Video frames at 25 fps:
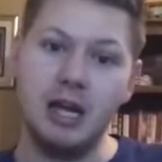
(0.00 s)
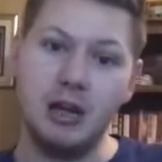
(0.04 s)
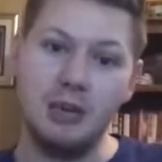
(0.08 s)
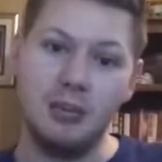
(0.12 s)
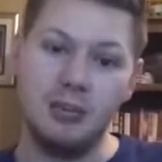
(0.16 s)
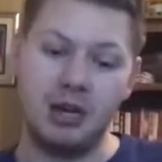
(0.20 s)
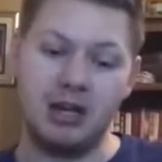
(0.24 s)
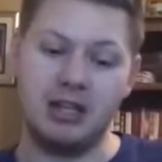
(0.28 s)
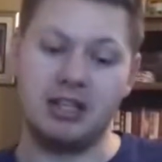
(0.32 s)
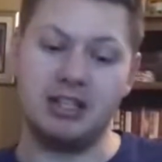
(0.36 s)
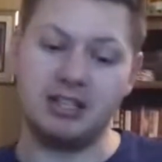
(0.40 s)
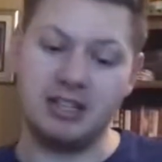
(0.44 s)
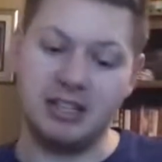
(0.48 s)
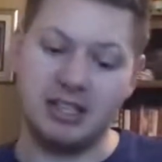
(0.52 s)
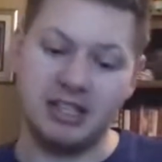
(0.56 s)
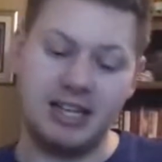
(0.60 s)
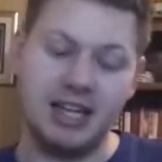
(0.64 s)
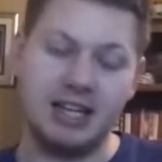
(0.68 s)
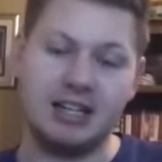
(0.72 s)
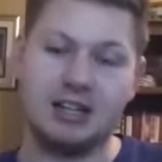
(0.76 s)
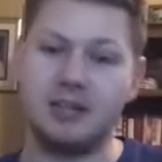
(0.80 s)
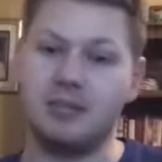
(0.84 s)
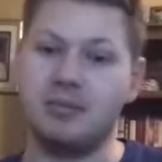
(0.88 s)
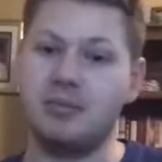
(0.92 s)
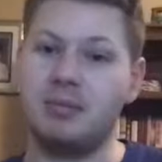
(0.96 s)
Because
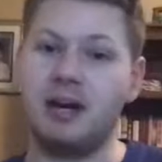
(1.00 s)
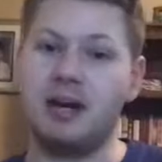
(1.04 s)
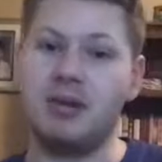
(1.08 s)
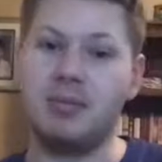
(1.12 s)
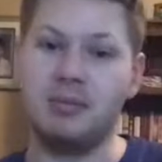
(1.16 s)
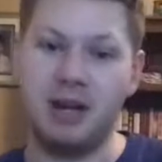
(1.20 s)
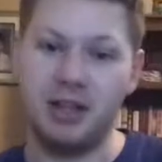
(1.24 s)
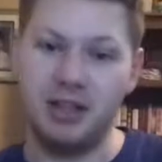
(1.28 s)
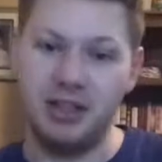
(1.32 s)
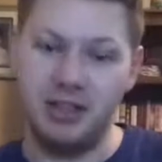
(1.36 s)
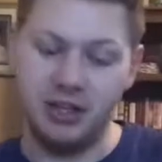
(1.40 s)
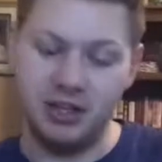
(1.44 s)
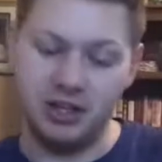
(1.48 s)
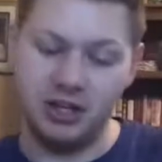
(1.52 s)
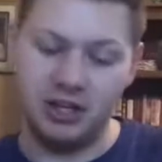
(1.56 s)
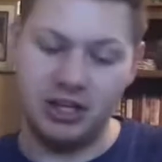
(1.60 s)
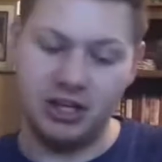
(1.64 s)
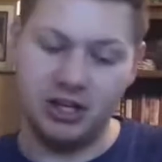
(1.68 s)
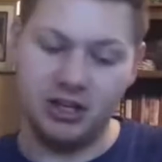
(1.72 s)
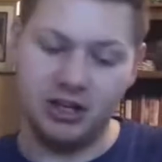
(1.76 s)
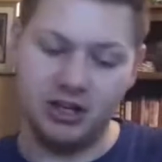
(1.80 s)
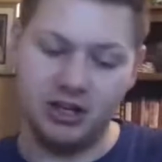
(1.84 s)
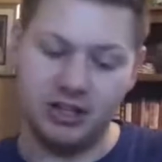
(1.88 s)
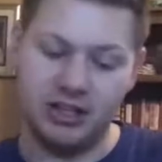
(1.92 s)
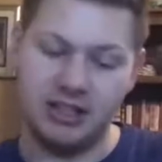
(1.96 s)
again, my theory
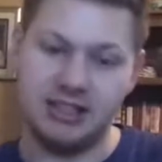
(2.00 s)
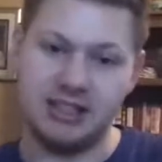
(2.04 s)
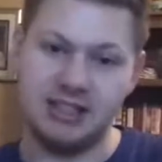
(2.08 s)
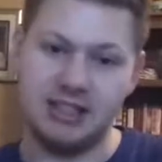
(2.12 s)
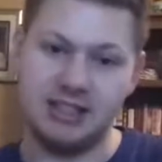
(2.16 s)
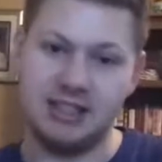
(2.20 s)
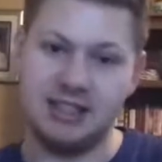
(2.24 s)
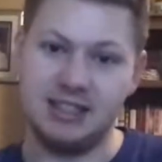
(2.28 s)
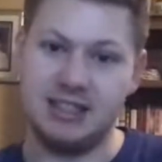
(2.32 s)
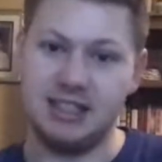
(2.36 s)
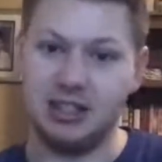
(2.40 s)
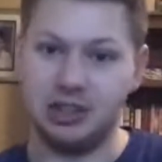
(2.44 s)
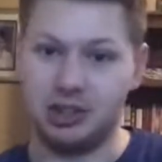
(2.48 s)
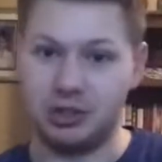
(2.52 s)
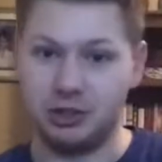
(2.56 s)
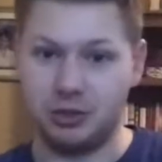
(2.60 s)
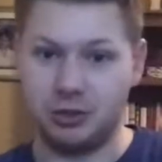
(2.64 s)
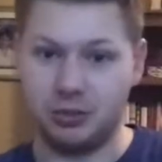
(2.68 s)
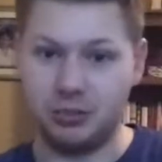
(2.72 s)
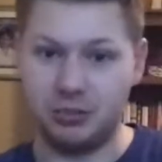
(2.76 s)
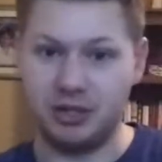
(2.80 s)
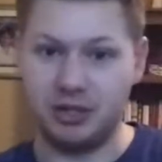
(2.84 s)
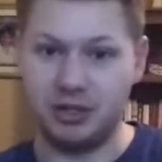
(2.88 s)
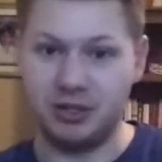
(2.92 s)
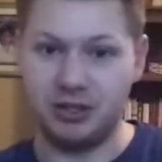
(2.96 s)
on this is digital
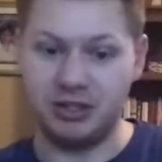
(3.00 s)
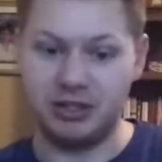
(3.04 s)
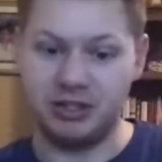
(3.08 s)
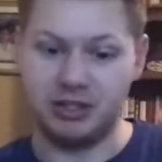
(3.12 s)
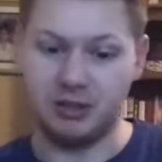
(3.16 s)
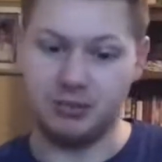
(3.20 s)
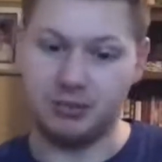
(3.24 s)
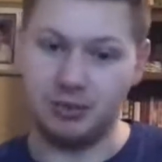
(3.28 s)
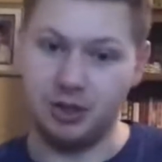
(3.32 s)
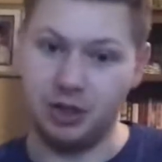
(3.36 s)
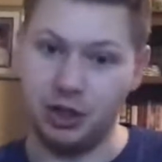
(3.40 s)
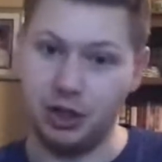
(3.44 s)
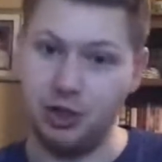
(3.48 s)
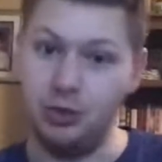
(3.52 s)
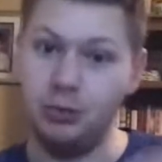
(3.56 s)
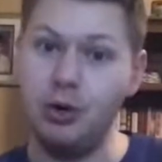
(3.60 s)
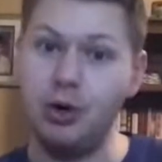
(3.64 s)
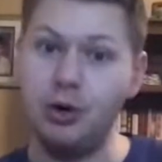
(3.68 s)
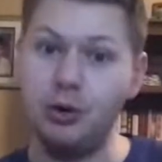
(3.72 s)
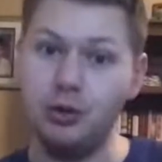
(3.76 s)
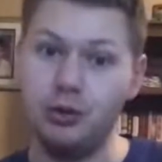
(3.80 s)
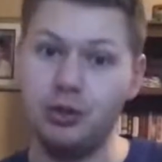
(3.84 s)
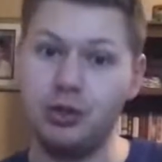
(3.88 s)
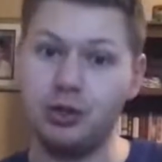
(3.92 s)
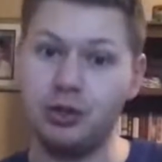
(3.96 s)
imperialism. You
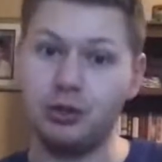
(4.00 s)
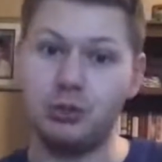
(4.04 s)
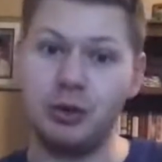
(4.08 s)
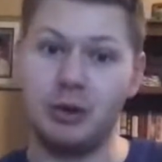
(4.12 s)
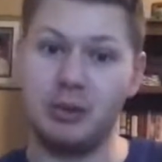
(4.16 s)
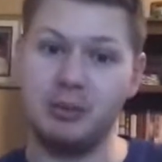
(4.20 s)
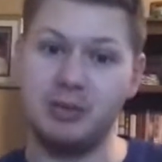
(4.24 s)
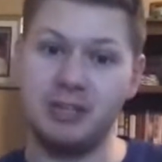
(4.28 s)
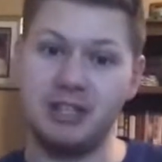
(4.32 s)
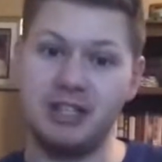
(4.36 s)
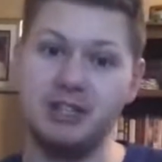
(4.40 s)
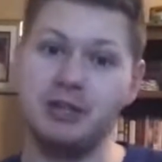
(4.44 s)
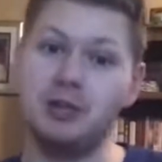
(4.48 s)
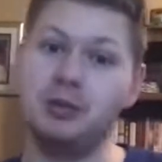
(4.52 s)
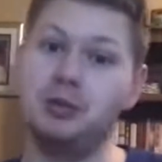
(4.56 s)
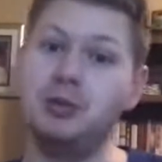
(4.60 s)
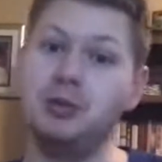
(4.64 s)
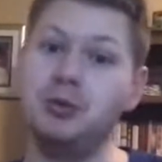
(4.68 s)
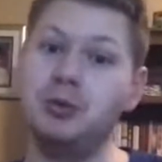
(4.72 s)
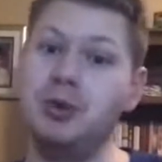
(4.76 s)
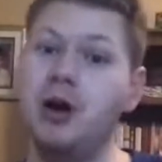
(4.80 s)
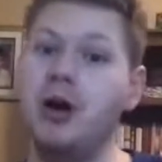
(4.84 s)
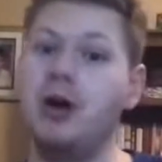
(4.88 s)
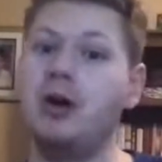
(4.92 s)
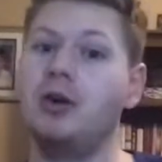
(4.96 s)
own your website, you do
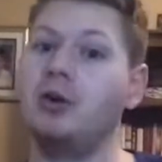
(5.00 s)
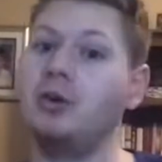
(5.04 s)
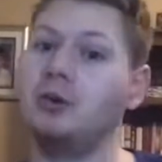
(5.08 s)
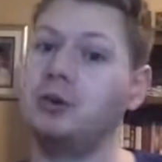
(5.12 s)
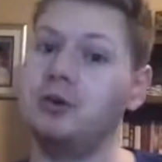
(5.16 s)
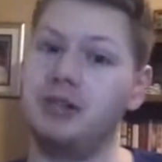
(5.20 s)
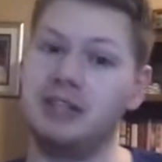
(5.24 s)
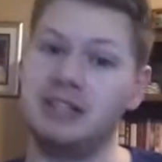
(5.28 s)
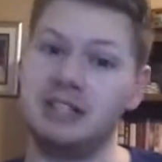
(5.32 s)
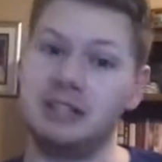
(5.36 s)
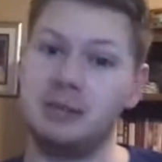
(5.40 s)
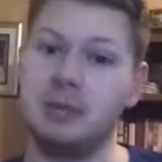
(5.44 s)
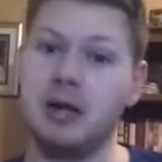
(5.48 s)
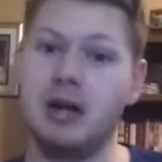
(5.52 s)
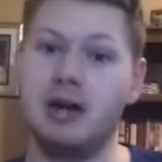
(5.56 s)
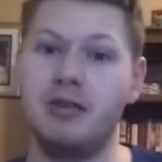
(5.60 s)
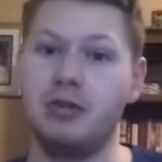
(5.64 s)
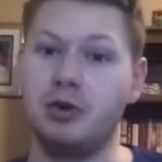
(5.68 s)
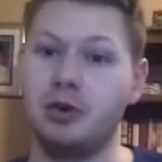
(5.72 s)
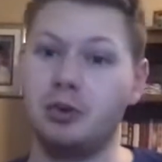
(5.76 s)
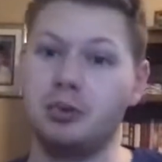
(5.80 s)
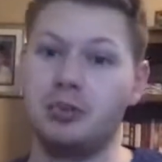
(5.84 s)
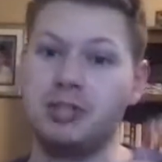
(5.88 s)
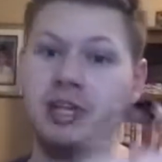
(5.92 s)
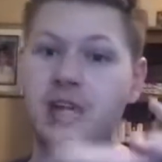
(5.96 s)
not own these
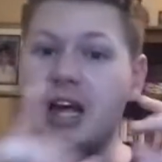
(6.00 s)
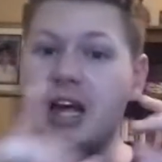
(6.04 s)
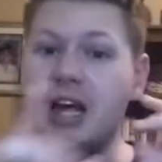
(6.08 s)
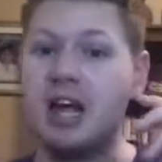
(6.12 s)
platforms.